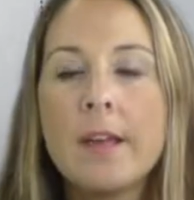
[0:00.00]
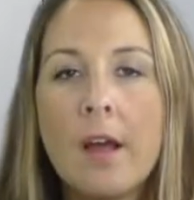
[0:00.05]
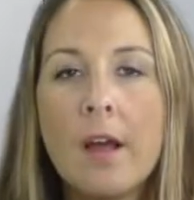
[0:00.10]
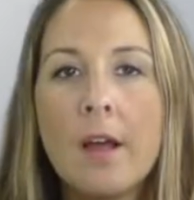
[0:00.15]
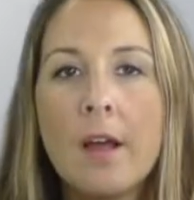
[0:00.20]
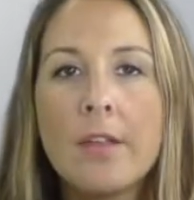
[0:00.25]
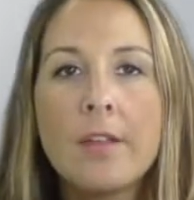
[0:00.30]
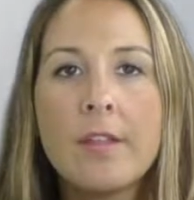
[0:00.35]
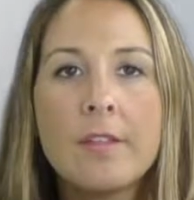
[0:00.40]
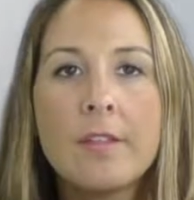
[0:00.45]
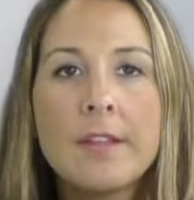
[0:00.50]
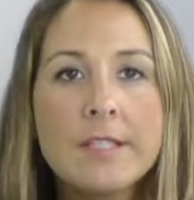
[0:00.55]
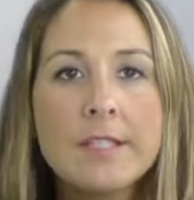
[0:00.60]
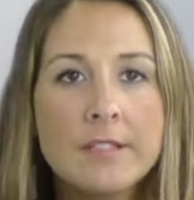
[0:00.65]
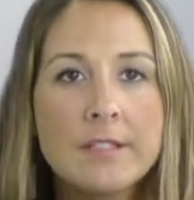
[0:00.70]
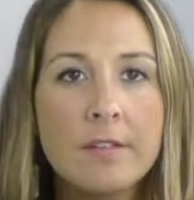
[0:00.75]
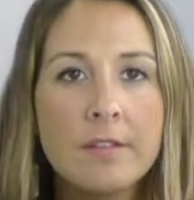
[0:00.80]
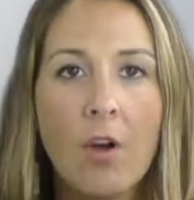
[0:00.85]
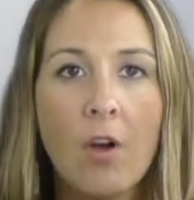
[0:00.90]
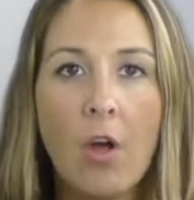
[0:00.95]
the list
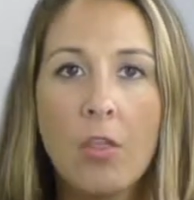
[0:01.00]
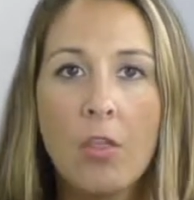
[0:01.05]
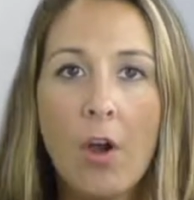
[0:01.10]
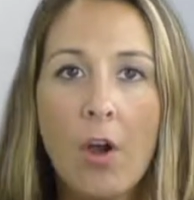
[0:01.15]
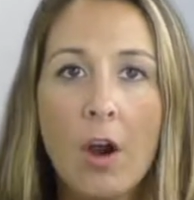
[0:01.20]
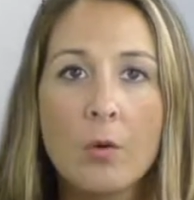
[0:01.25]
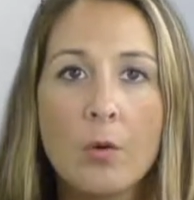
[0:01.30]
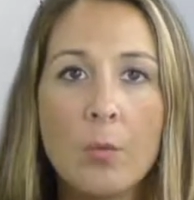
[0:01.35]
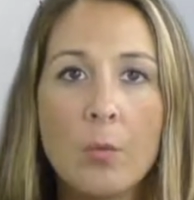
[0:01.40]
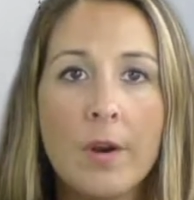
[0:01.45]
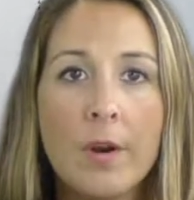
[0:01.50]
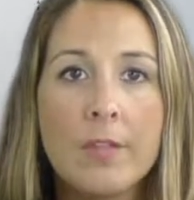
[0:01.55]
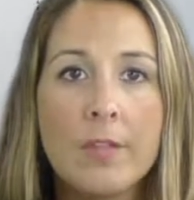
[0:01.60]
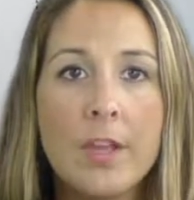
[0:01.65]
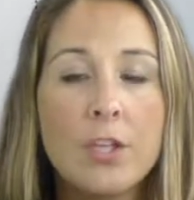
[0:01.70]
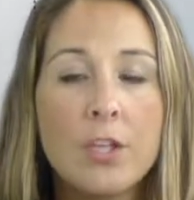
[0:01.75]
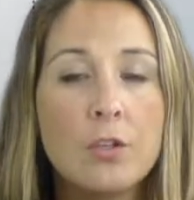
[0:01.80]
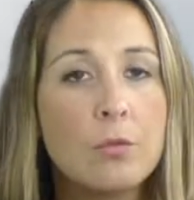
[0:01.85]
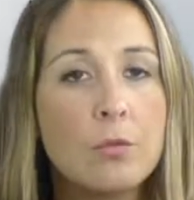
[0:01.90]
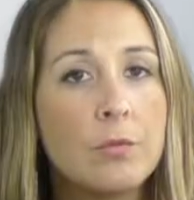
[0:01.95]
of all the hardware that
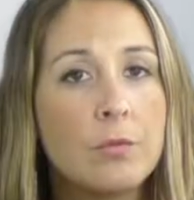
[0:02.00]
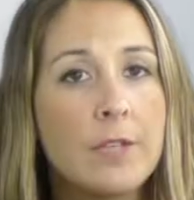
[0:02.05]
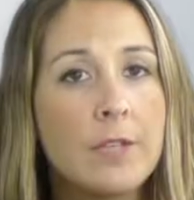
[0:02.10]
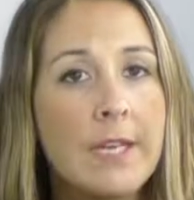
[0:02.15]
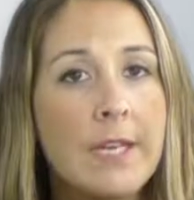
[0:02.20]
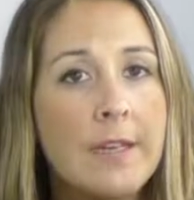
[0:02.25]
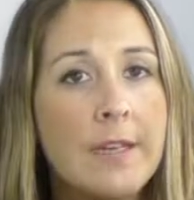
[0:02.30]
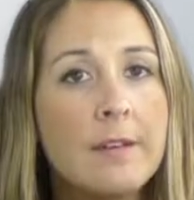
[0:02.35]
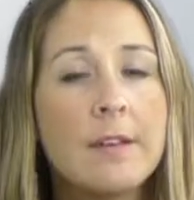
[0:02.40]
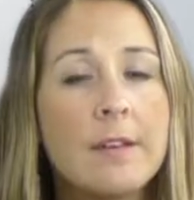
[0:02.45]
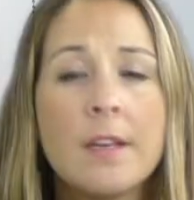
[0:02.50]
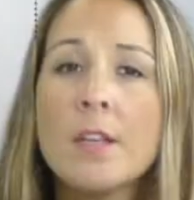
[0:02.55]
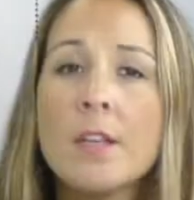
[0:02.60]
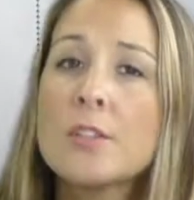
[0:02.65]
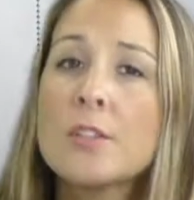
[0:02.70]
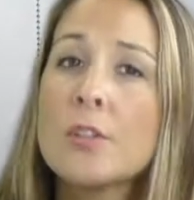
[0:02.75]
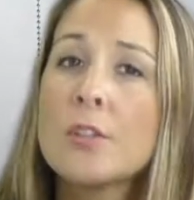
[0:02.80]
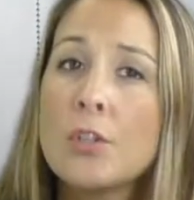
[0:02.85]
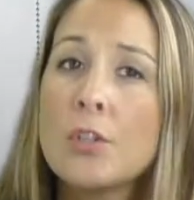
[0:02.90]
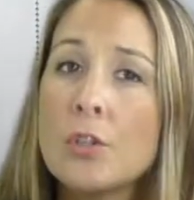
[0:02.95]
you need.
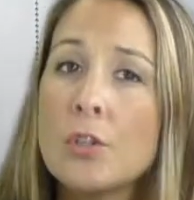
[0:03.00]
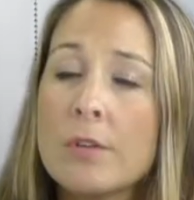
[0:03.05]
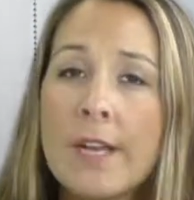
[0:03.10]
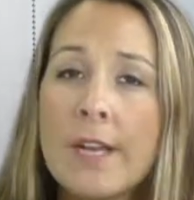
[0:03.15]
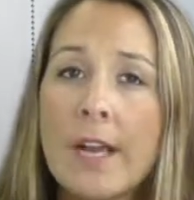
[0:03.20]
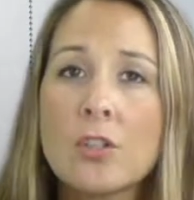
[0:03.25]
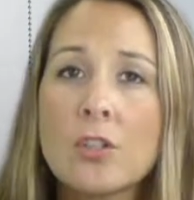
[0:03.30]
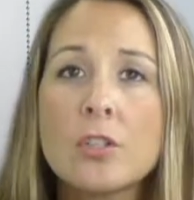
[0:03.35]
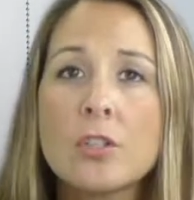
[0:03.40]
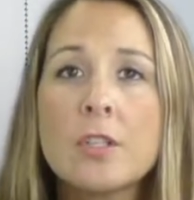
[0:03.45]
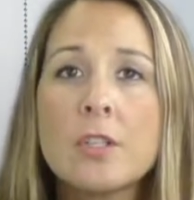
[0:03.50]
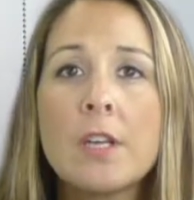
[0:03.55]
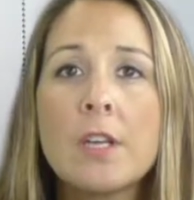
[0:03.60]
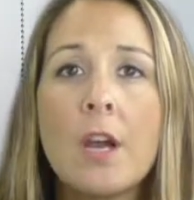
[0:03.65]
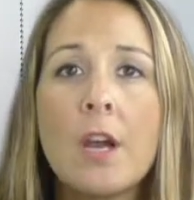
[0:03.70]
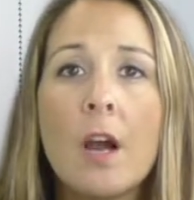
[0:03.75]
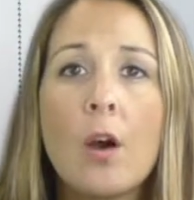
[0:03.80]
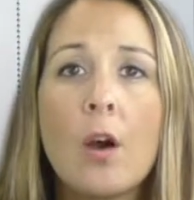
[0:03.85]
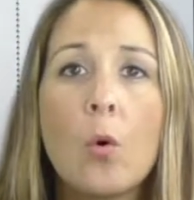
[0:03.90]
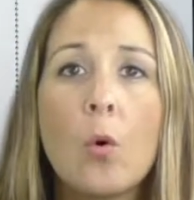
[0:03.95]
So you can actually
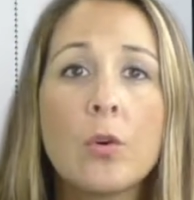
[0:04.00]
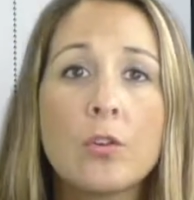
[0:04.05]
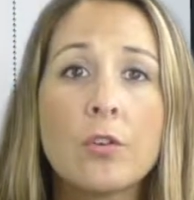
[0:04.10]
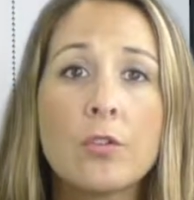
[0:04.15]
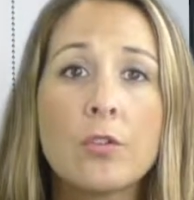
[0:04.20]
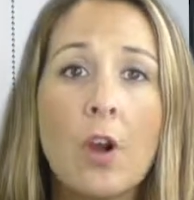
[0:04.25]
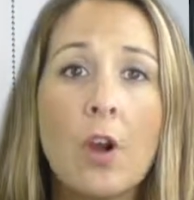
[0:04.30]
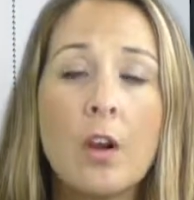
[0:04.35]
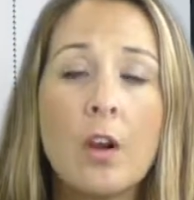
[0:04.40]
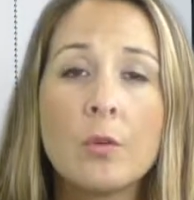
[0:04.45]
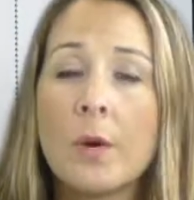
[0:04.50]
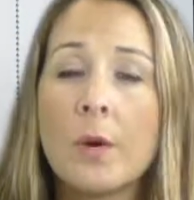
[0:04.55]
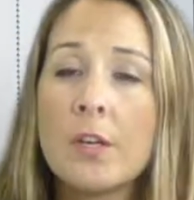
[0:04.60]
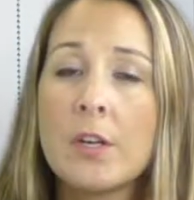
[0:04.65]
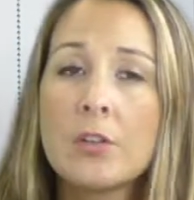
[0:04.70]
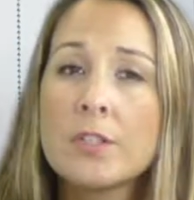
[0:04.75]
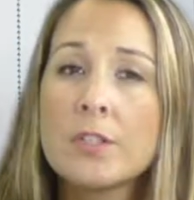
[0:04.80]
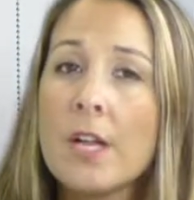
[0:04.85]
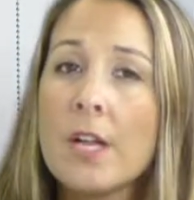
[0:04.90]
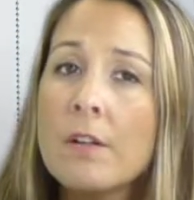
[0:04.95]
order the hardware
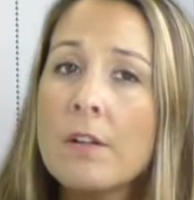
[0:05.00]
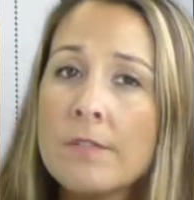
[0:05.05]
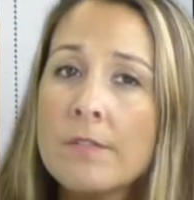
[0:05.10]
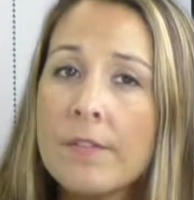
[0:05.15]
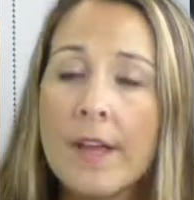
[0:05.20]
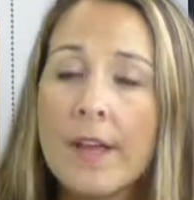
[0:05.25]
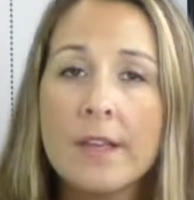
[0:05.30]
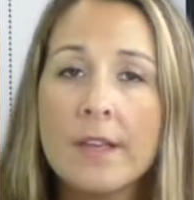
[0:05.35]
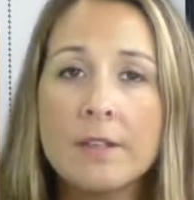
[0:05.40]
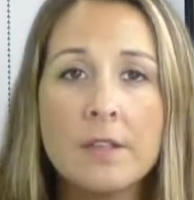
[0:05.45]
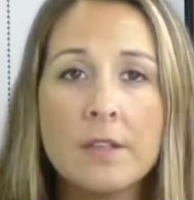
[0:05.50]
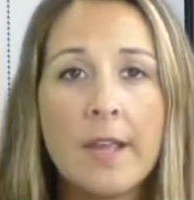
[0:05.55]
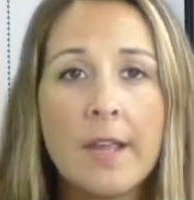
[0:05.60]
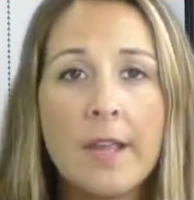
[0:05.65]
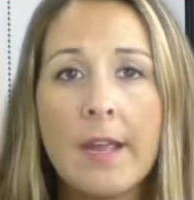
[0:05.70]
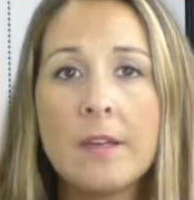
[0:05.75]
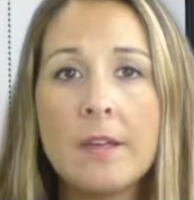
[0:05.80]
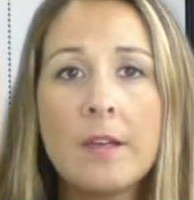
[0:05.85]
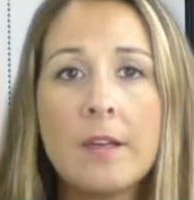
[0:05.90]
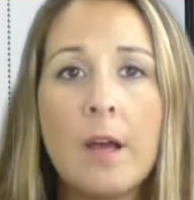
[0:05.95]
yourself, and
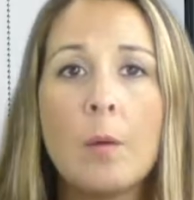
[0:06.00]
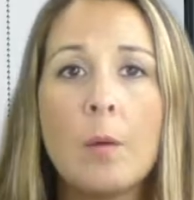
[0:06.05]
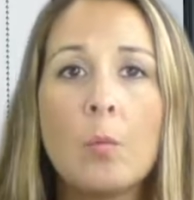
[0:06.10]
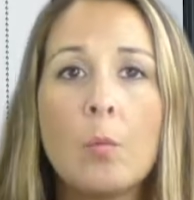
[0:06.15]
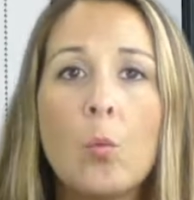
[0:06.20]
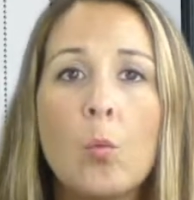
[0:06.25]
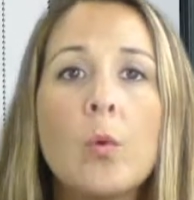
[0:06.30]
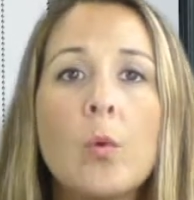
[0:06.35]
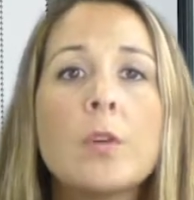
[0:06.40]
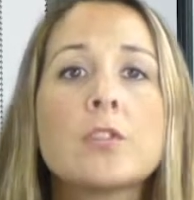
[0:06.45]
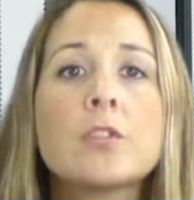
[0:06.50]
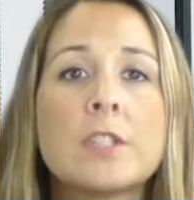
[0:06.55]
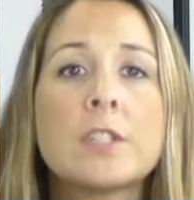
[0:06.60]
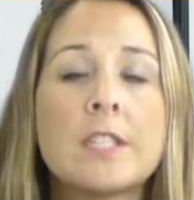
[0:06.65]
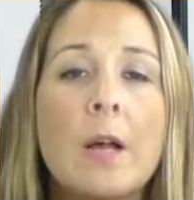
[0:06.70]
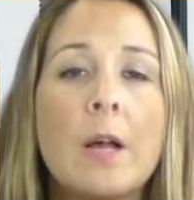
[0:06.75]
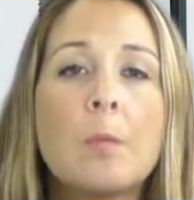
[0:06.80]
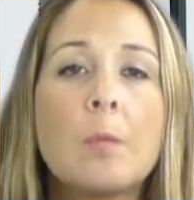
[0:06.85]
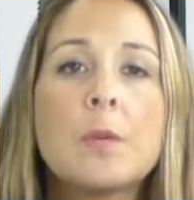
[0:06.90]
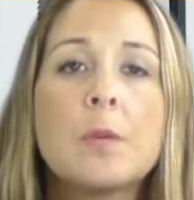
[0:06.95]
we'll just
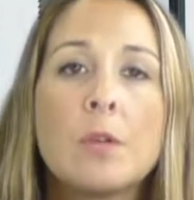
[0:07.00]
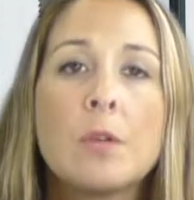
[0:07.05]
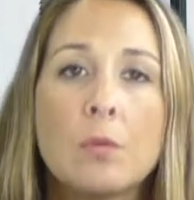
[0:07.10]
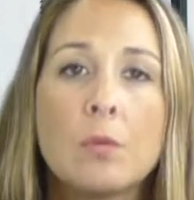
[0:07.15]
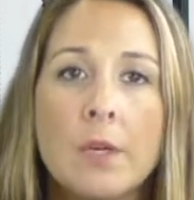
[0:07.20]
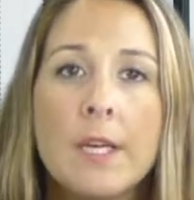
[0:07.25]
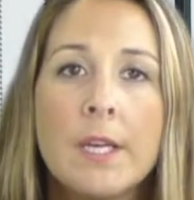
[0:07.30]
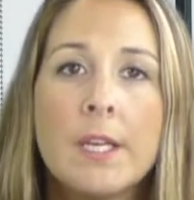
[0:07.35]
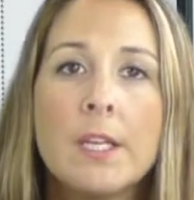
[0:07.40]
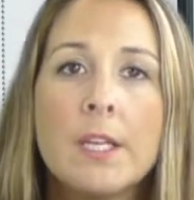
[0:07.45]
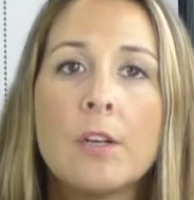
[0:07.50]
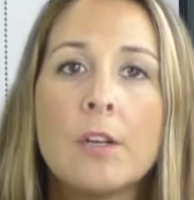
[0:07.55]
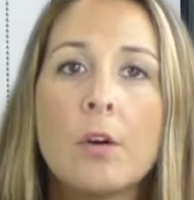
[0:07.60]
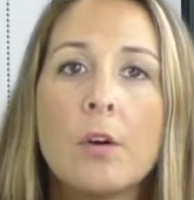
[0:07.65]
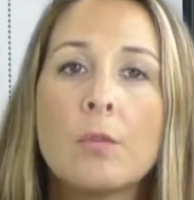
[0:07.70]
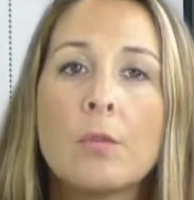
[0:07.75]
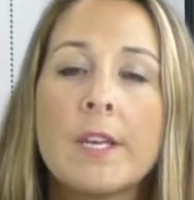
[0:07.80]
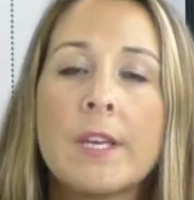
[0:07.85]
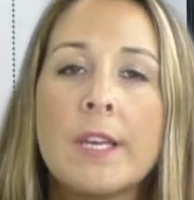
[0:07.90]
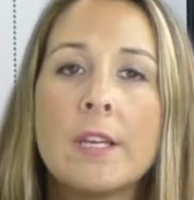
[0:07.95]
help you,
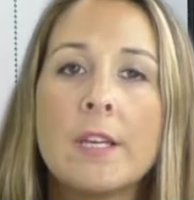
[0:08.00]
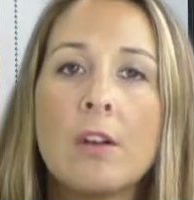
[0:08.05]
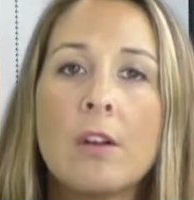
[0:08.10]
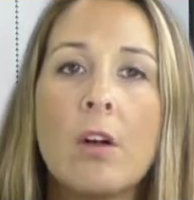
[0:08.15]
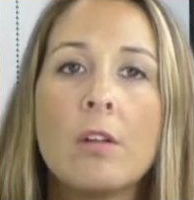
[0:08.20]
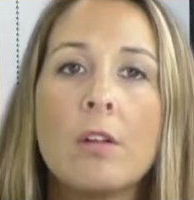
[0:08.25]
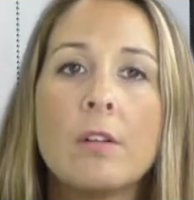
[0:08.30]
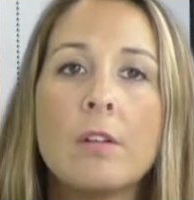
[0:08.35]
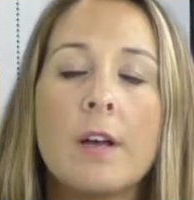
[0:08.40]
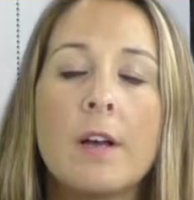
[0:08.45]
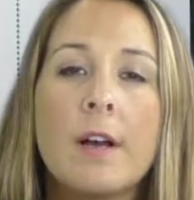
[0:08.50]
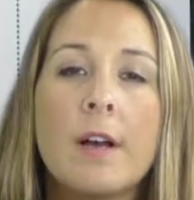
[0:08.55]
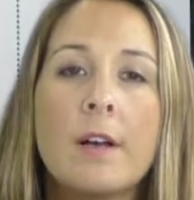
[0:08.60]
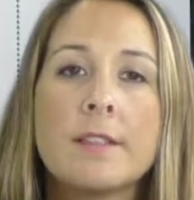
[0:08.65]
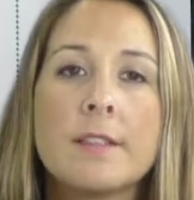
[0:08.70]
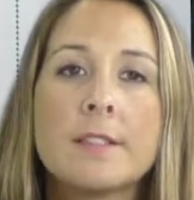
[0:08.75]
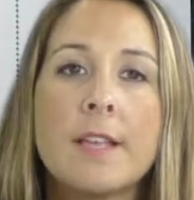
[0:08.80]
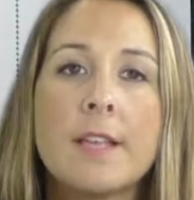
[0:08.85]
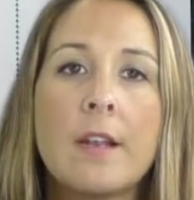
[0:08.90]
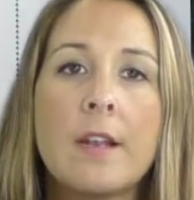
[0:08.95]
get it all
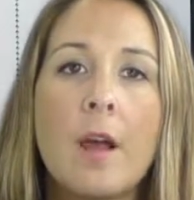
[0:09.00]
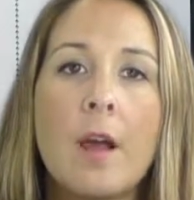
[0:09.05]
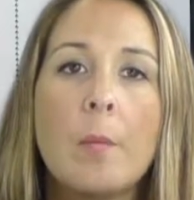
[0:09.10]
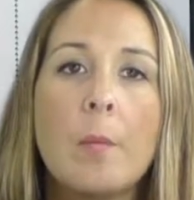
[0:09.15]
set up.